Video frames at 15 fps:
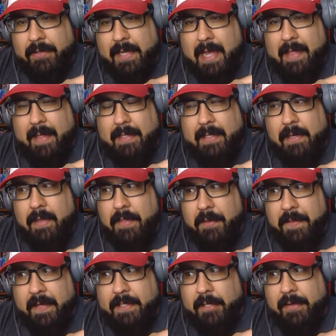Yeah, that's another
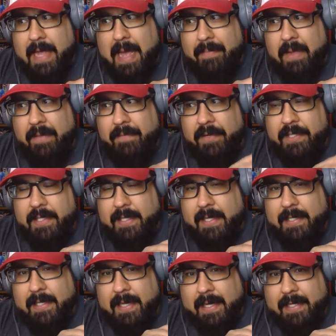thing too. Capcom versus
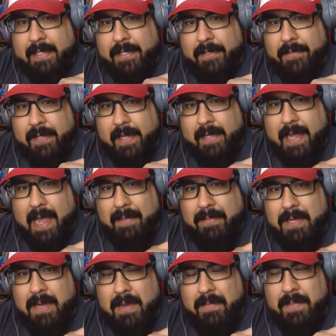SNK 2. Like
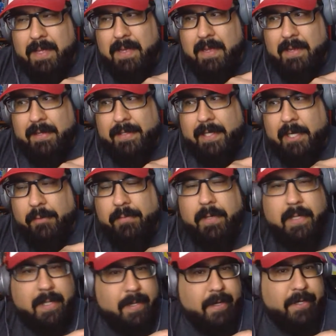Capcom did a
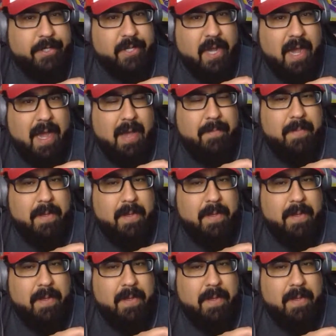really good job.